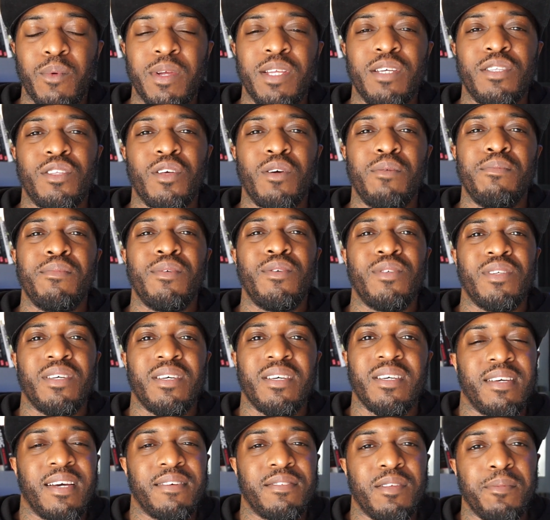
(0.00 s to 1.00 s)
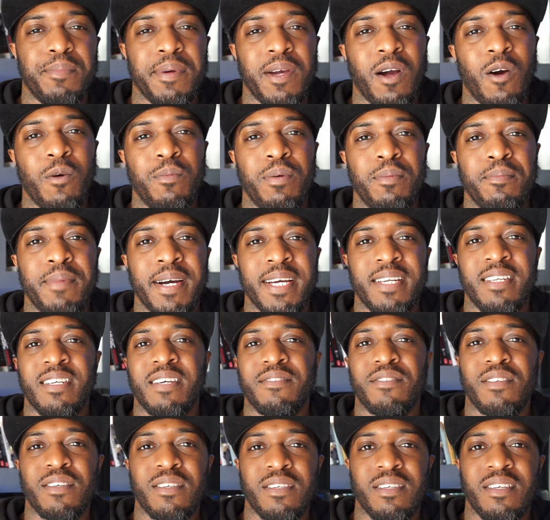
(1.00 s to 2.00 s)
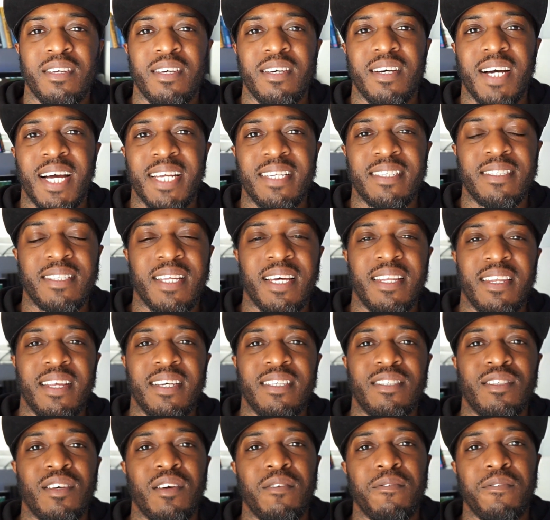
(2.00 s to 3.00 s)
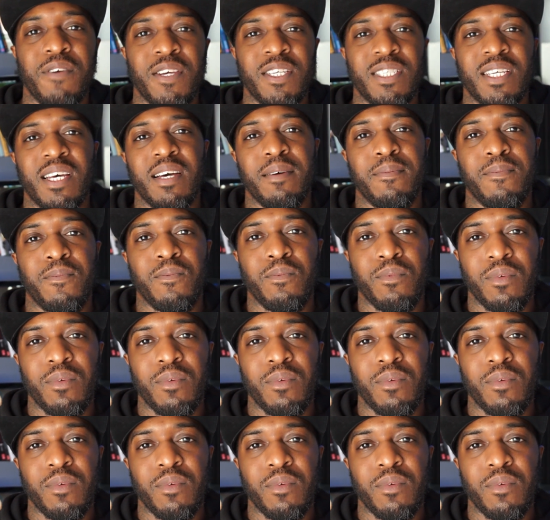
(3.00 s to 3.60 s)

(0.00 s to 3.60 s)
when you're doing music, you have to be open-minded. You have to understand that certain things that